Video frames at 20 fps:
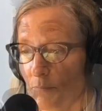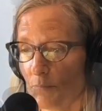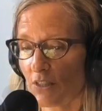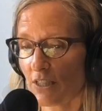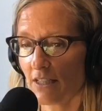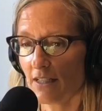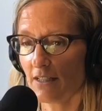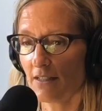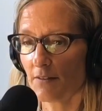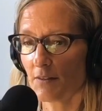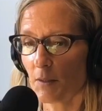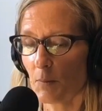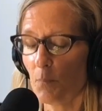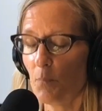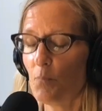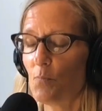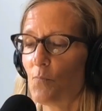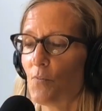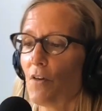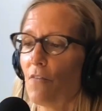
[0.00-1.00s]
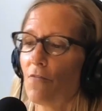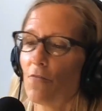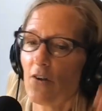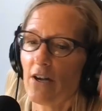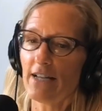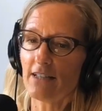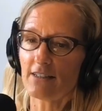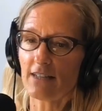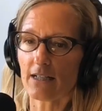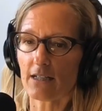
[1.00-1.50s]
The
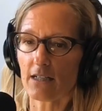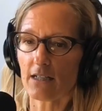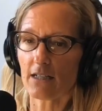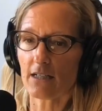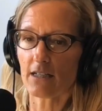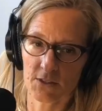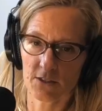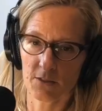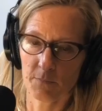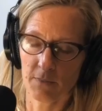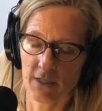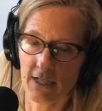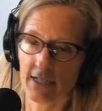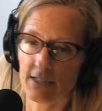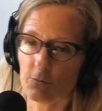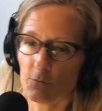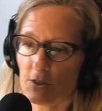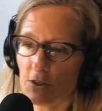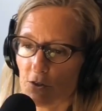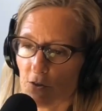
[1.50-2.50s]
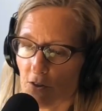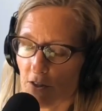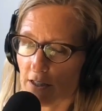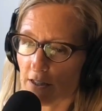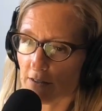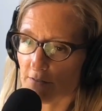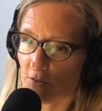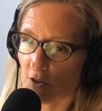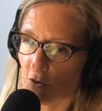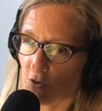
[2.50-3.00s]
phrase that comes to mind when you
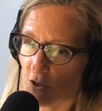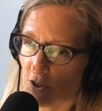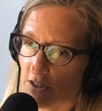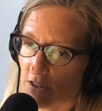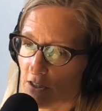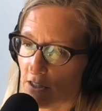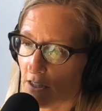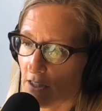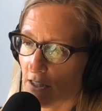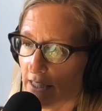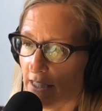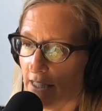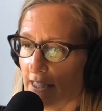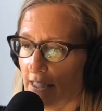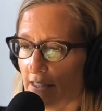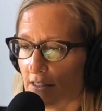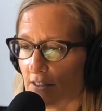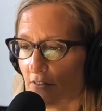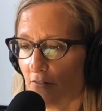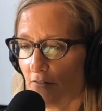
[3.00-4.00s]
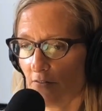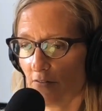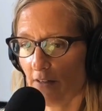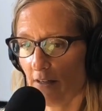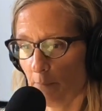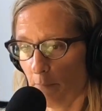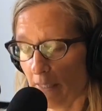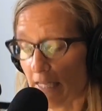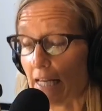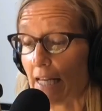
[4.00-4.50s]
think of Eugene Scalia is
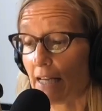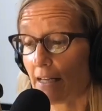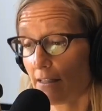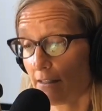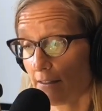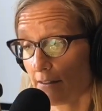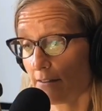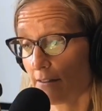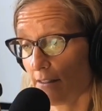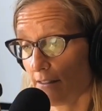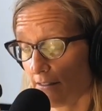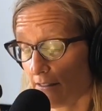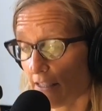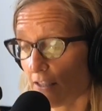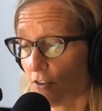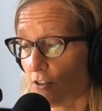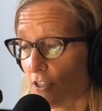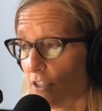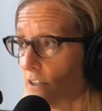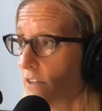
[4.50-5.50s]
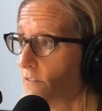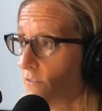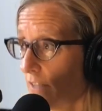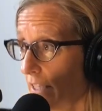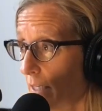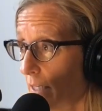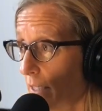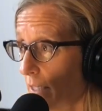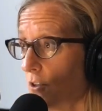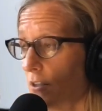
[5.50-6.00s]
being the Secretary of
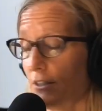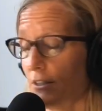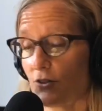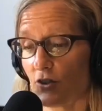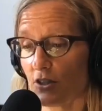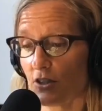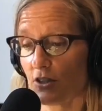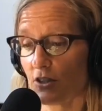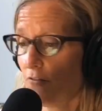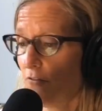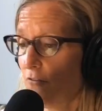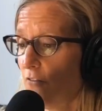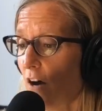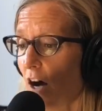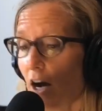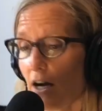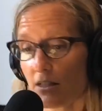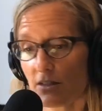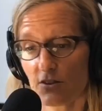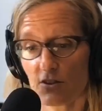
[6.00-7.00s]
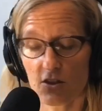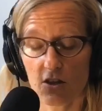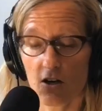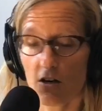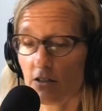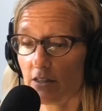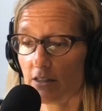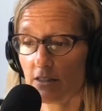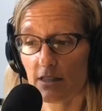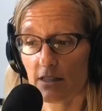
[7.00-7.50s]
Labor is just fox
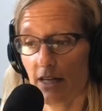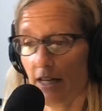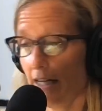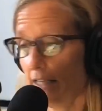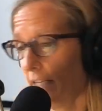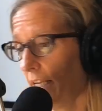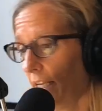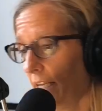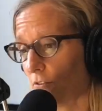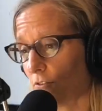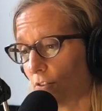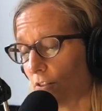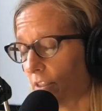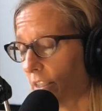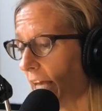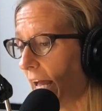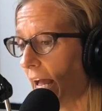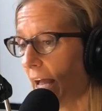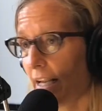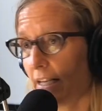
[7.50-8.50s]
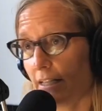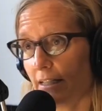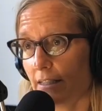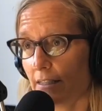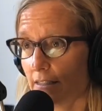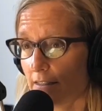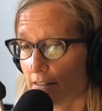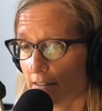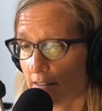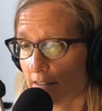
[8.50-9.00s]
guarding the hen house. That
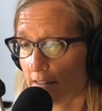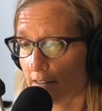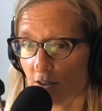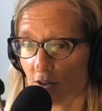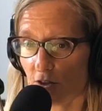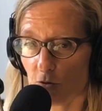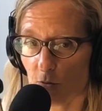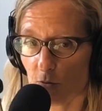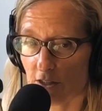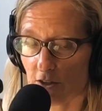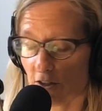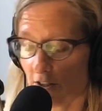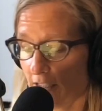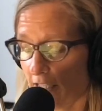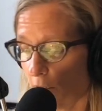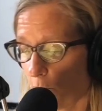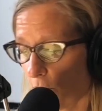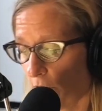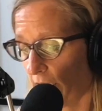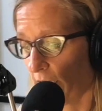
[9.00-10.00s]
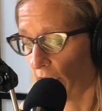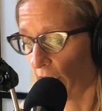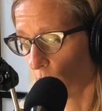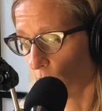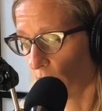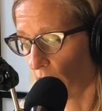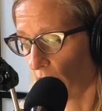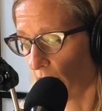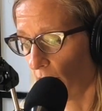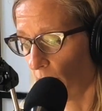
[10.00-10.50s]
is the situation that we're in
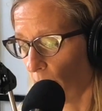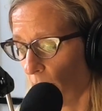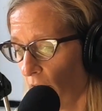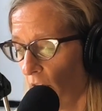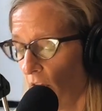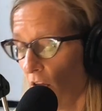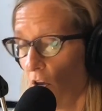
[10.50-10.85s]
with him.